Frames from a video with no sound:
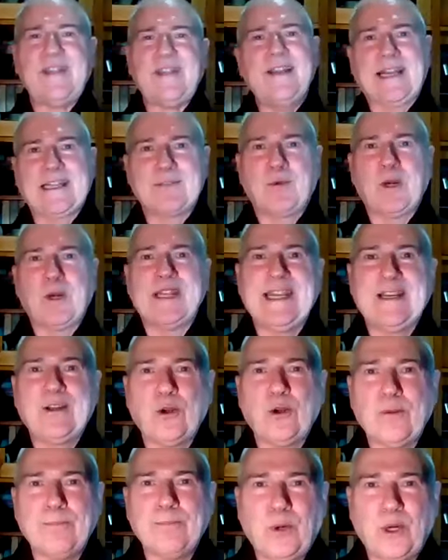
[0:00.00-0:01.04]
That's why they're
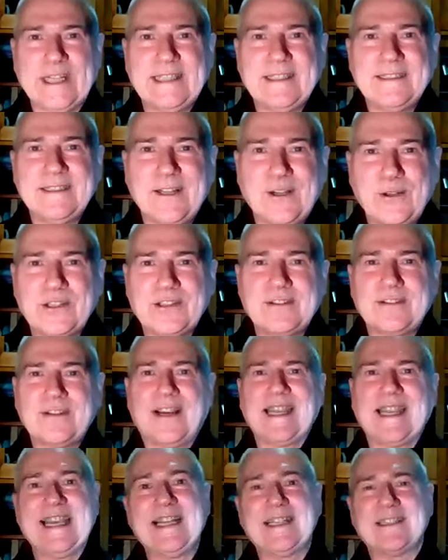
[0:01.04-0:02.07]
called point notes,
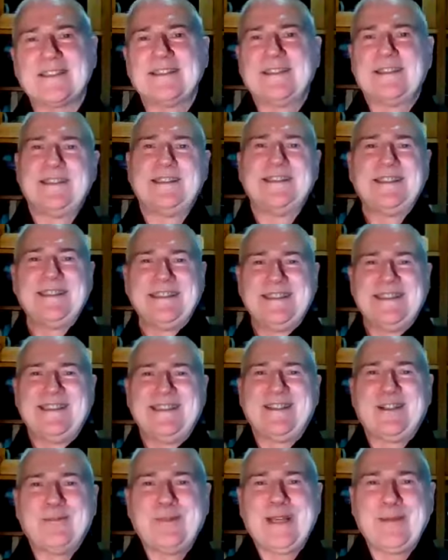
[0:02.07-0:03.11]
I guess,
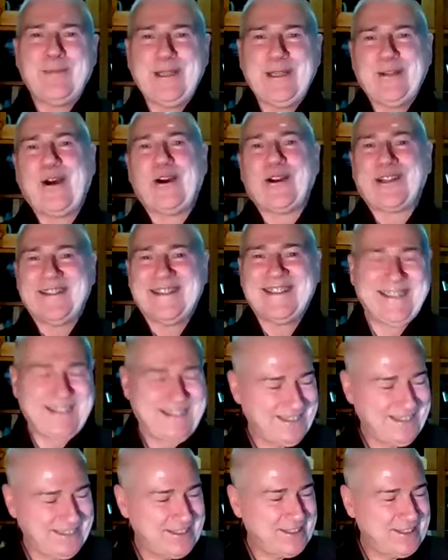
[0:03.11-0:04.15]
or maybe not.
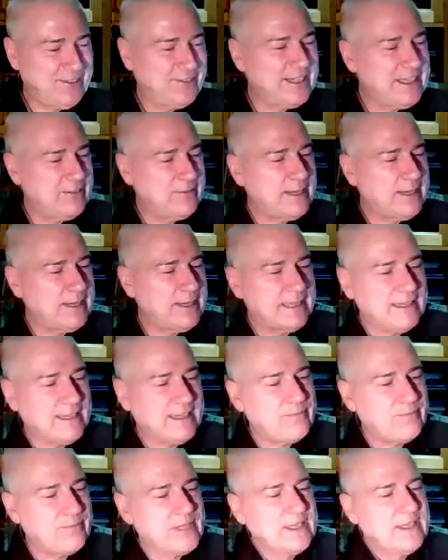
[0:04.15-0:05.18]
So anyway,
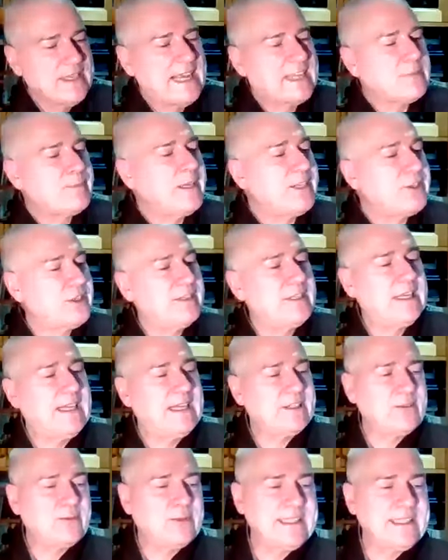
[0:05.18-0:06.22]
as mentioned
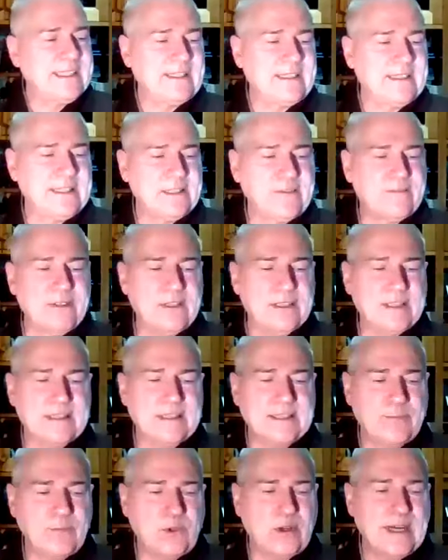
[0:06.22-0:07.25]
last week, this verse
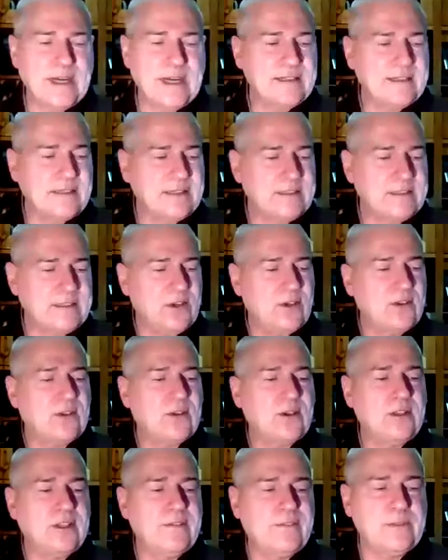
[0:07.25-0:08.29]
summarizes
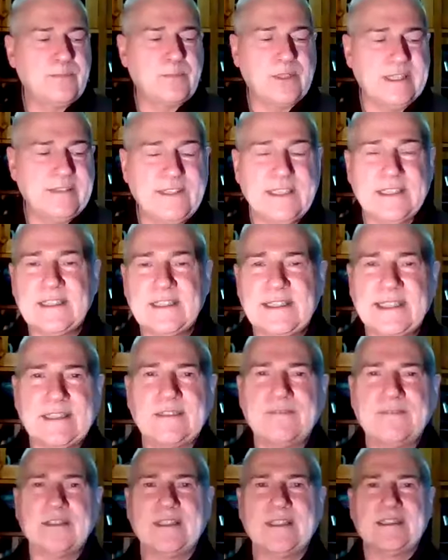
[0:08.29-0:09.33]
all of the previous
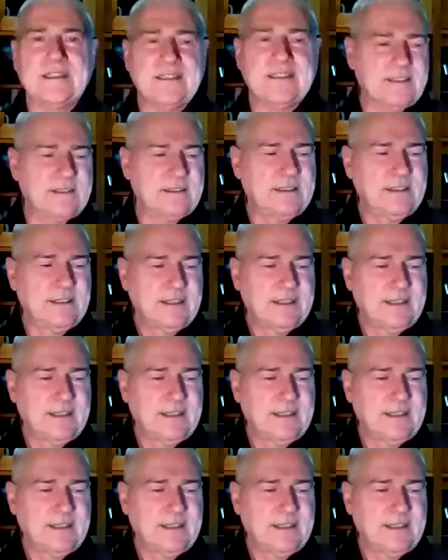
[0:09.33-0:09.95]
6 verses.